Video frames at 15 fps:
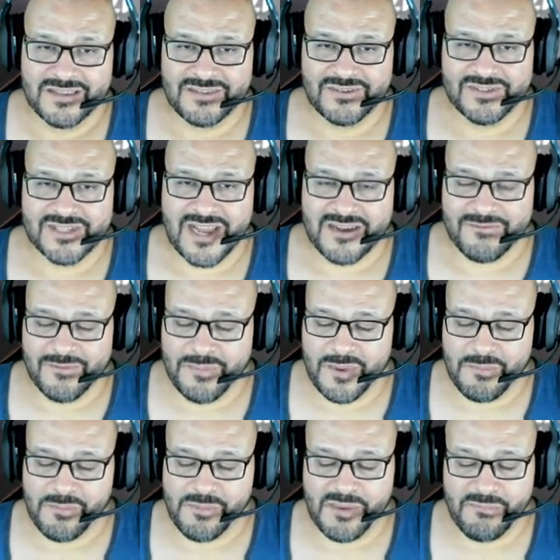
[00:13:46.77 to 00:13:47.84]
To talk with
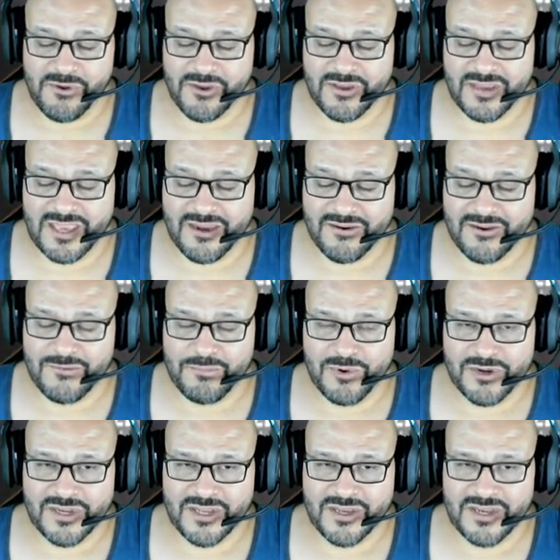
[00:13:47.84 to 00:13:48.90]
people, people could hear you
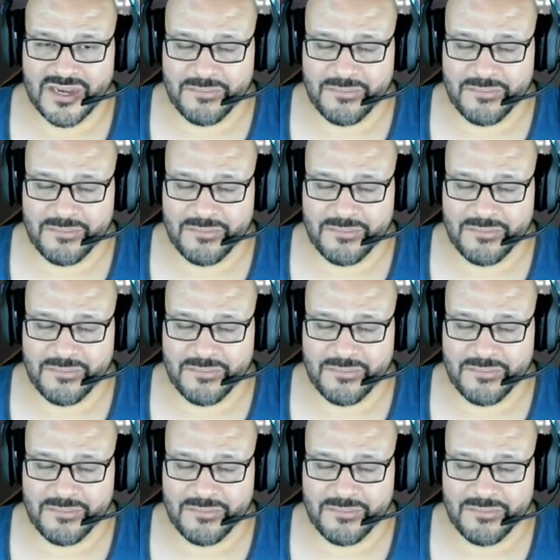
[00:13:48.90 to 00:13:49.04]
pretty good.